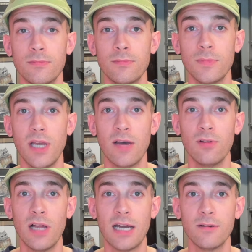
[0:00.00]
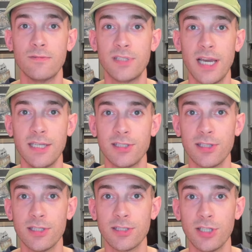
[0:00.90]
you have a lot of
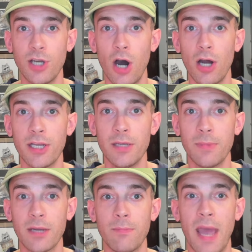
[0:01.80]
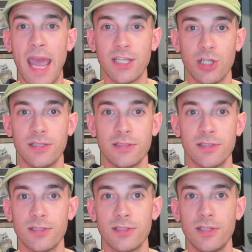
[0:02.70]
tasteless, gaudy
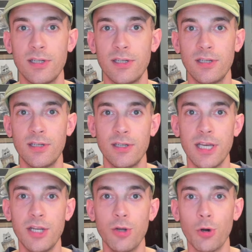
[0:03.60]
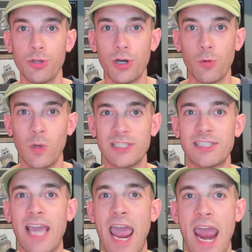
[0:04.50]
McMansions in northern
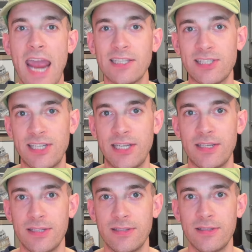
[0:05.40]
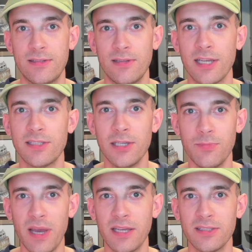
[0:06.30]
Wisconsin, like
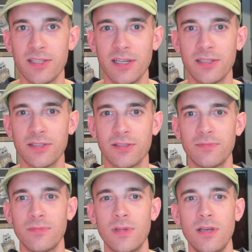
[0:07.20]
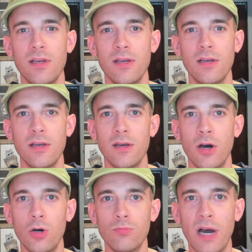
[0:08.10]
T-Pain says,
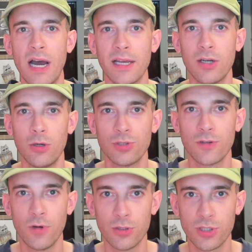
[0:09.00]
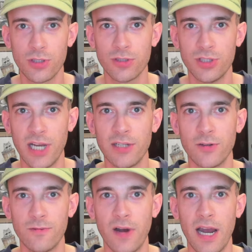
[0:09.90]
owned by culture vulture
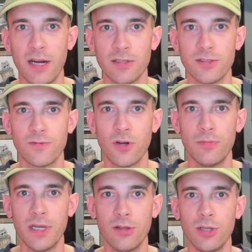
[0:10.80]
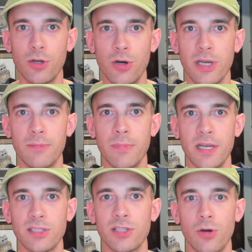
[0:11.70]
gentrifiers from Illinois and
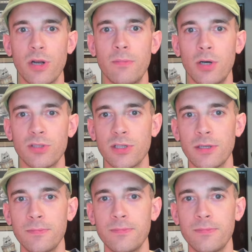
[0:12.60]
Minnesota mostly.